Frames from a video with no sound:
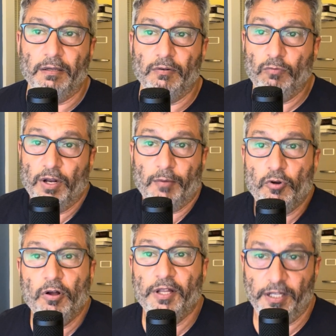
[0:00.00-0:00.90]
what I'm
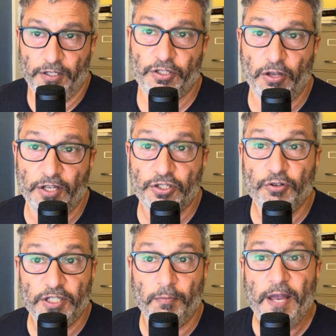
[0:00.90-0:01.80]
calling a
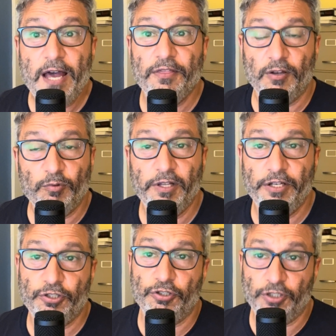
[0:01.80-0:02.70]
sociopathic
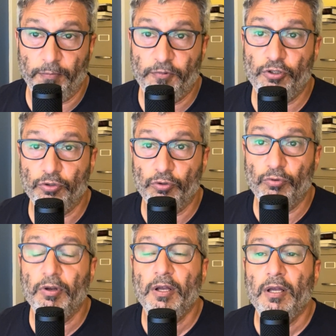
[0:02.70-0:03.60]
relationship
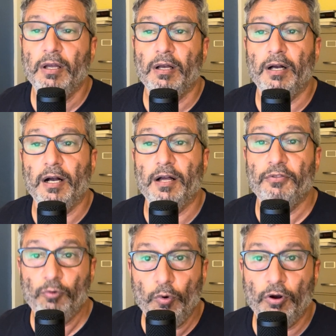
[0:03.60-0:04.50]
to
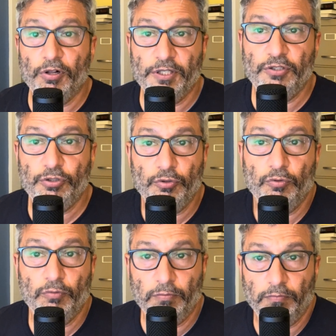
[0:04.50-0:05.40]
the world, and
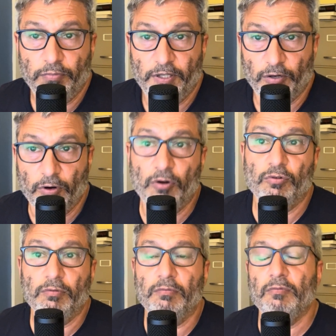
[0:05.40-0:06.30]
to their
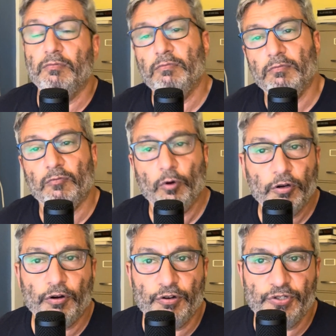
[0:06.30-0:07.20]
own
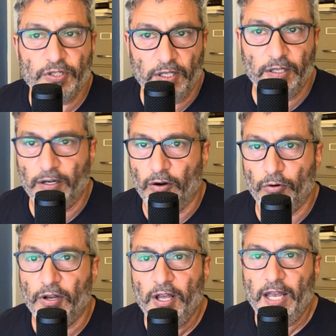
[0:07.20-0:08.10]
workers, and their
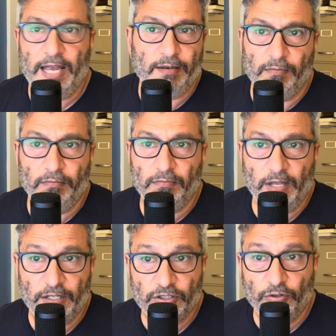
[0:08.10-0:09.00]
own, and
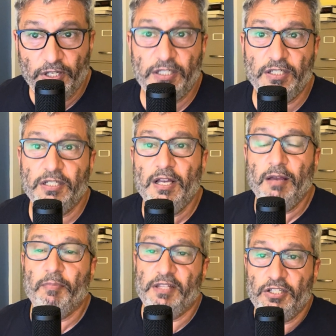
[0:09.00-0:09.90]
so this is
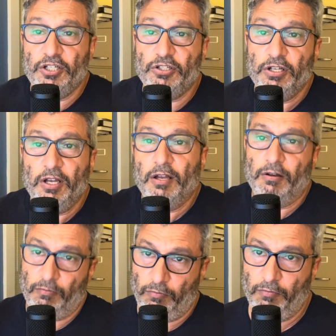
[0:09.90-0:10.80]

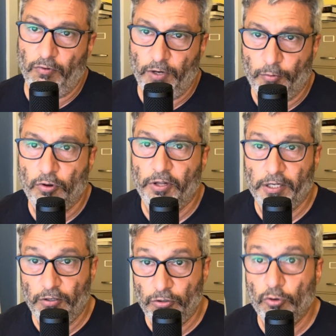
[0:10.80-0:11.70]
what I'm
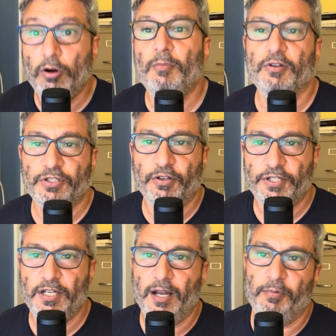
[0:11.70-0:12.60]
calling normal
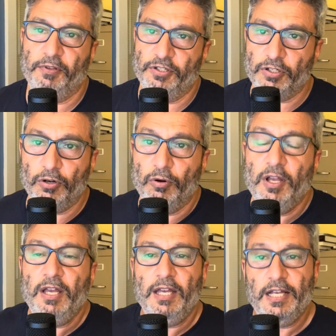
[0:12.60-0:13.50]
sociopathy. So
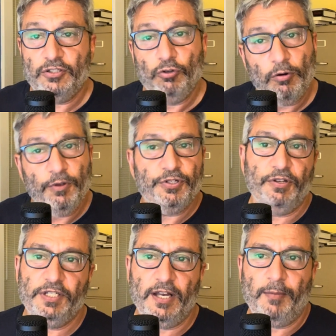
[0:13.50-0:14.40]
it's normal
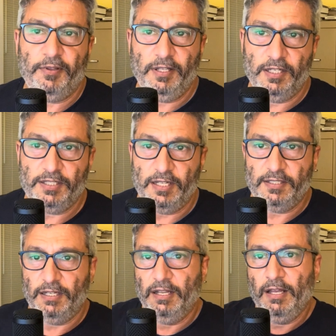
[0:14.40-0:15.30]
sociopathy in the sense
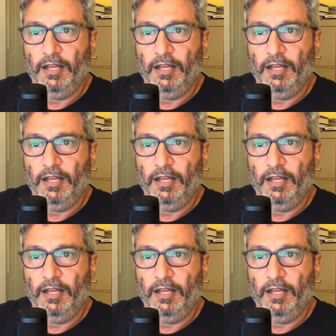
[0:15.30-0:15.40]
that